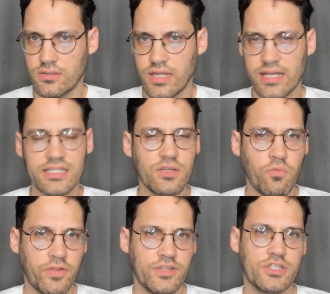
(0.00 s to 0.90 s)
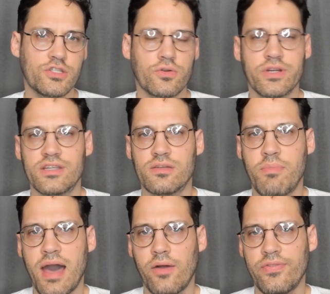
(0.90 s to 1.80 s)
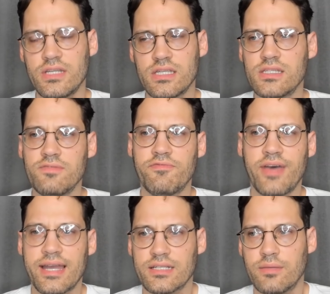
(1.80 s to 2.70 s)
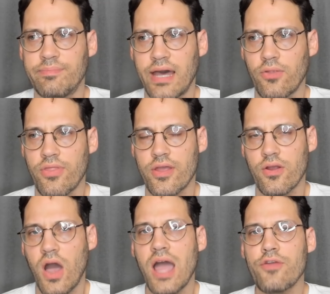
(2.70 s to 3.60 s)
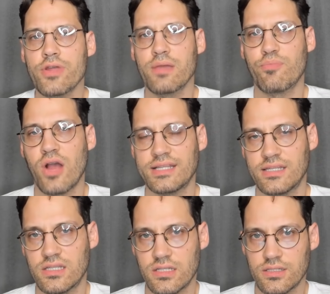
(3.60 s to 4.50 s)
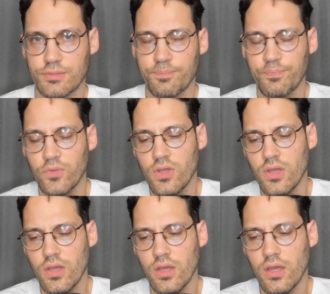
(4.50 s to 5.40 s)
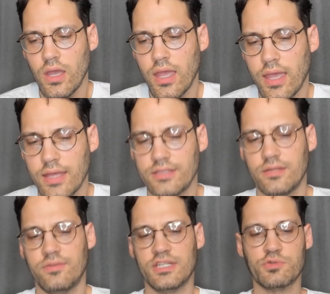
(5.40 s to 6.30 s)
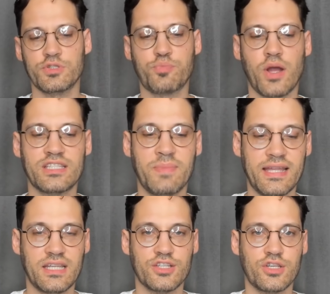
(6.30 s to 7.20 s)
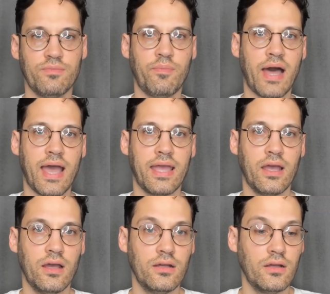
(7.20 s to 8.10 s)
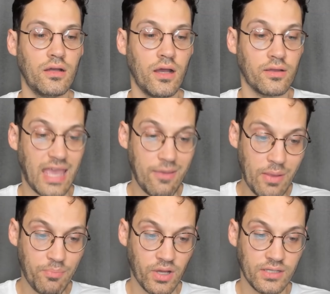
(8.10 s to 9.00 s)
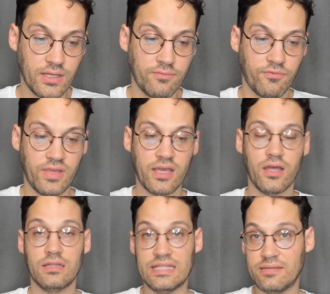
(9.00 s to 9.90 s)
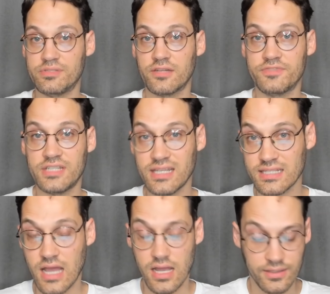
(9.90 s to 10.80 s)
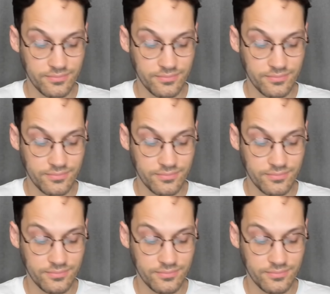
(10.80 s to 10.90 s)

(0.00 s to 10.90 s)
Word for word: That isn't what this story is about. This is in fact about their hiring processes. And this was brought to my attention by a Gateway Pundit via Libs of TikTok.